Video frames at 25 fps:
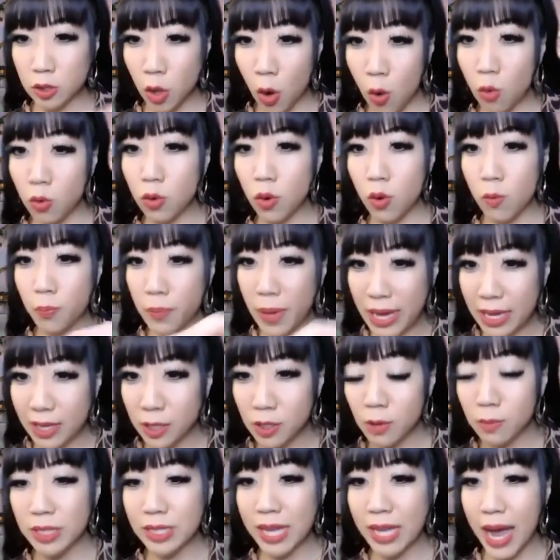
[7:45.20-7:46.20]
total
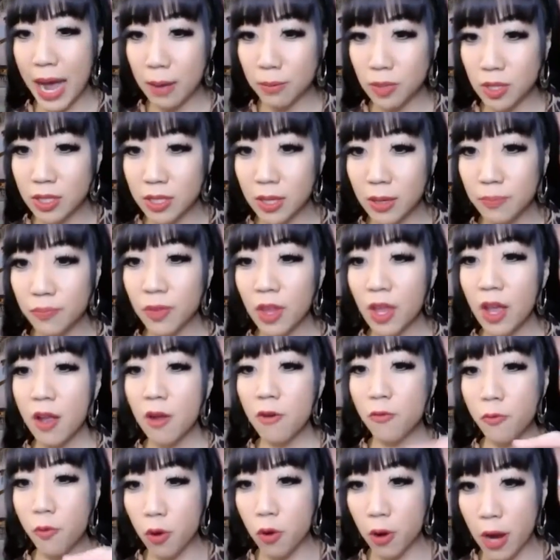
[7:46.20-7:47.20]
basal metabolism
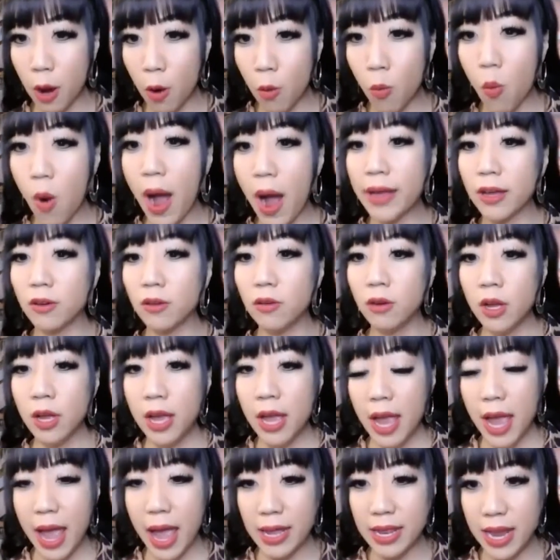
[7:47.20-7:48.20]
for a while.
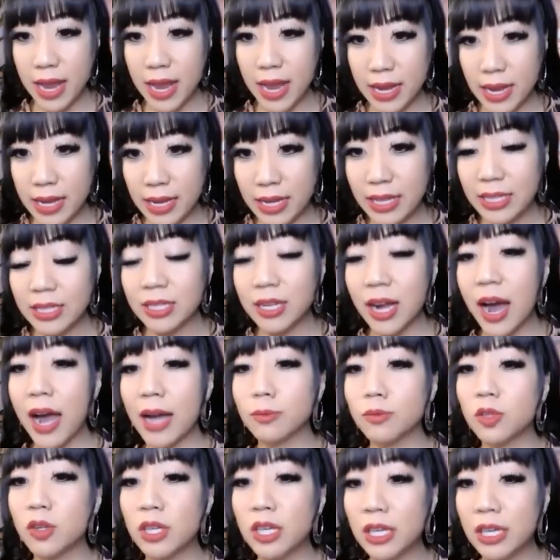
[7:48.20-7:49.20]
And then it needs time
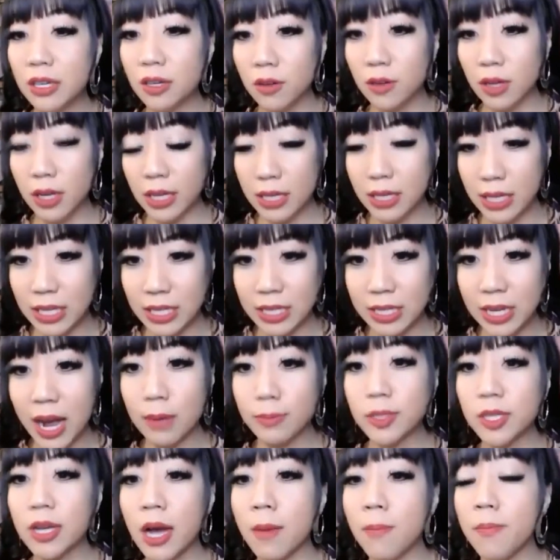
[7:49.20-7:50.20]
to heal. It needs
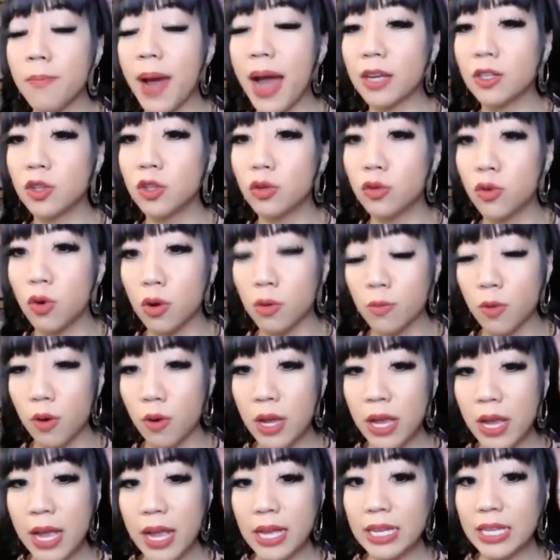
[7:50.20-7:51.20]
time to come back to
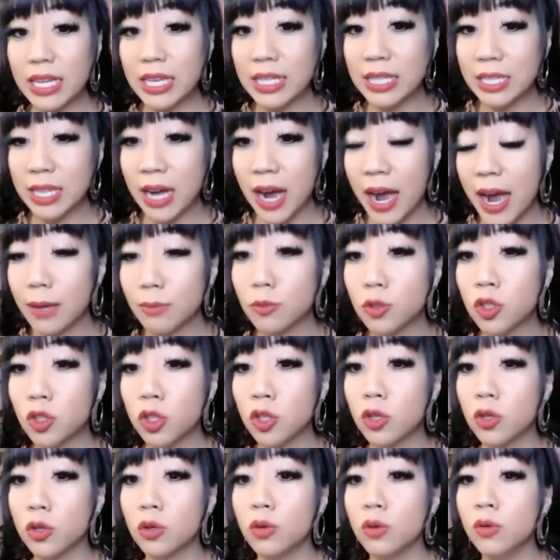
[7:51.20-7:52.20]
normal. It needs time
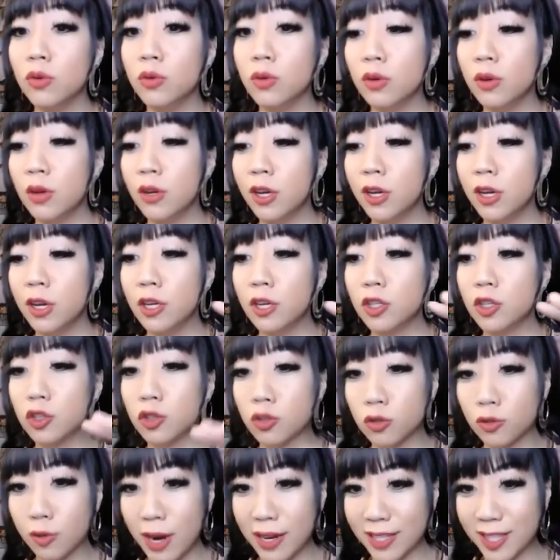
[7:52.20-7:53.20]
to
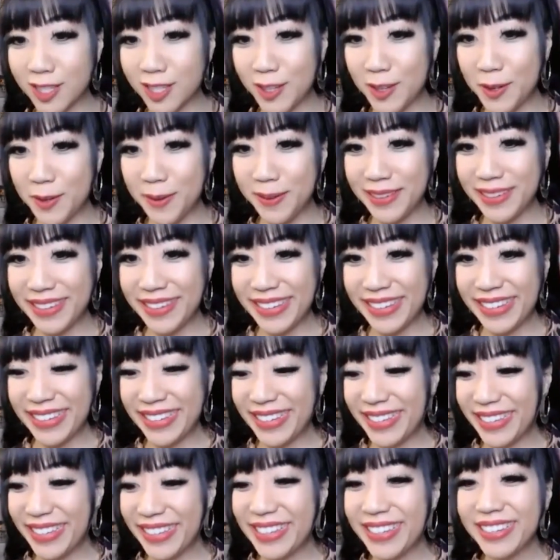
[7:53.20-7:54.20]
trust you.
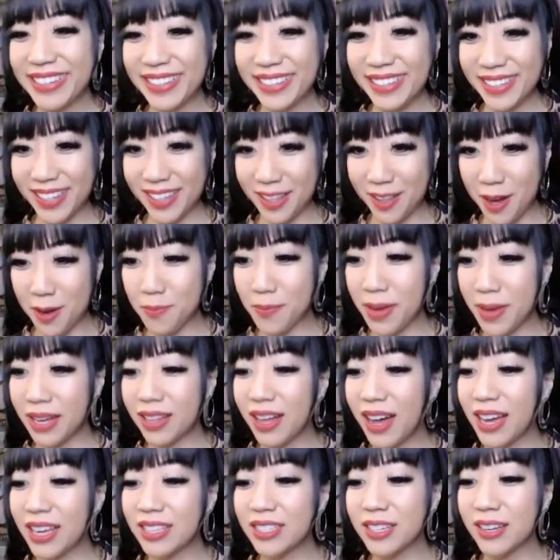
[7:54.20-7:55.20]
A lot of my
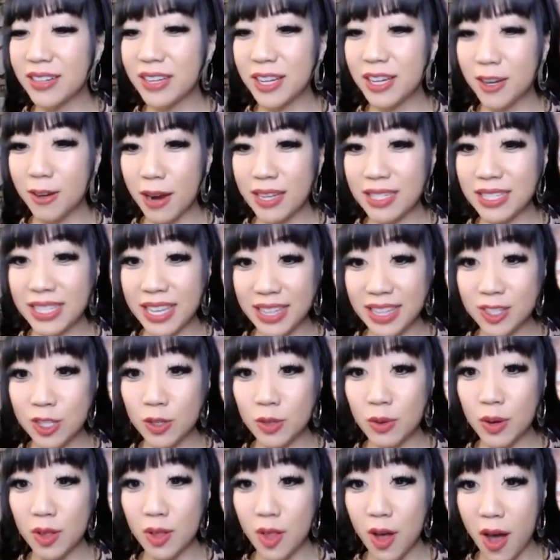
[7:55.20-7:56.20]
clients on here, I say this
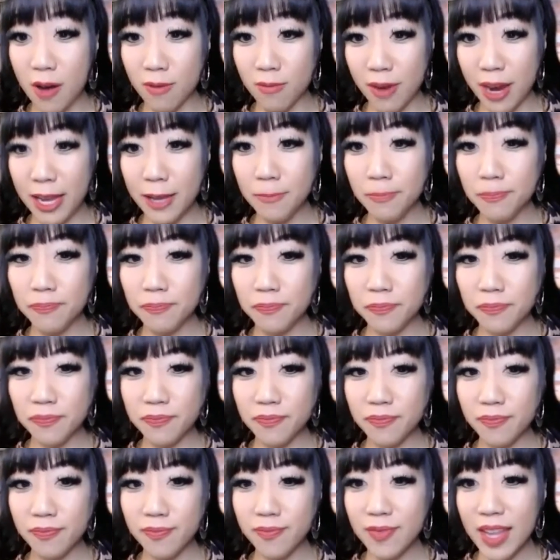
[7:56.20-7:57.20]
to you a lot, right?
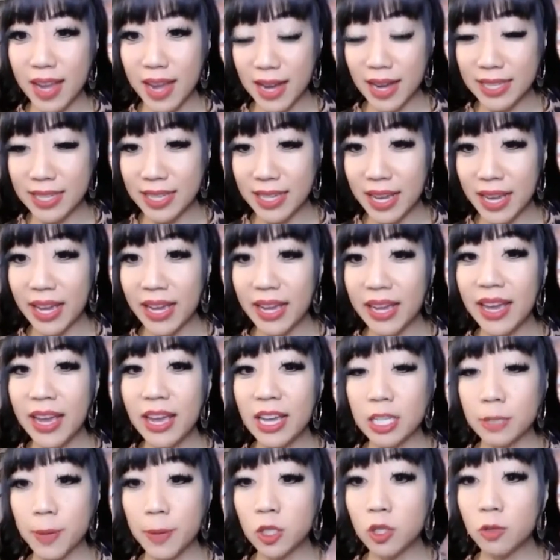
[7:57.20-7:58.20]
I say,
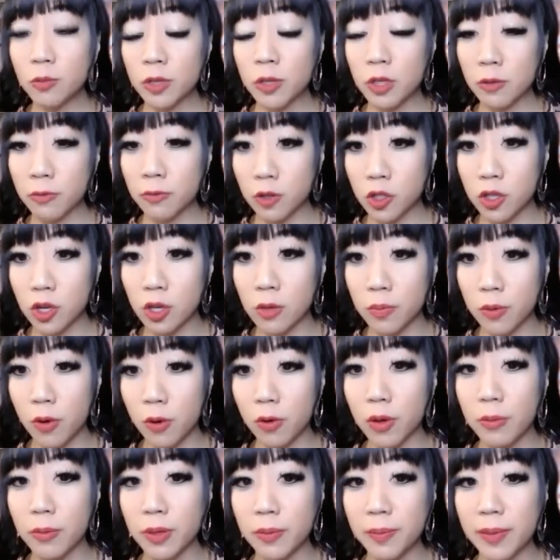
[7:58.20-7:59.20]
especially when you first start a
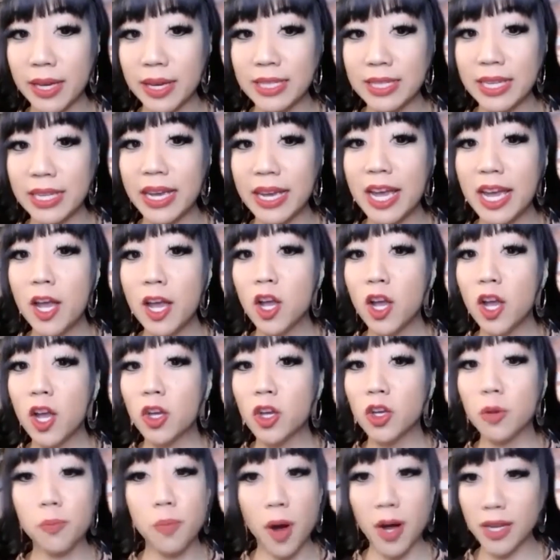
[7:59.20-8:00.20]
program with me, I say,
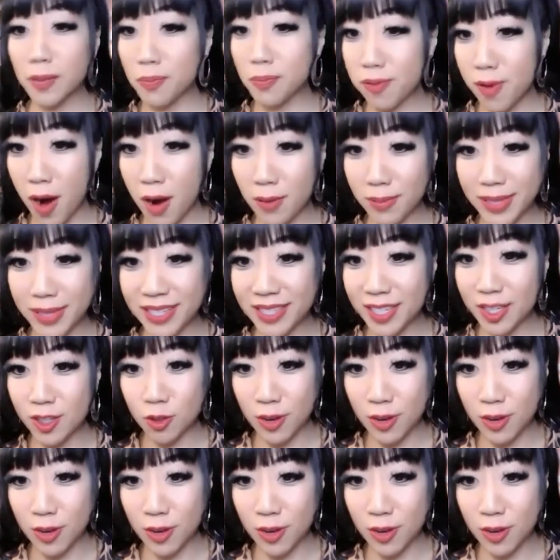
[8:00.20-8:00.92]
your body probably doesn't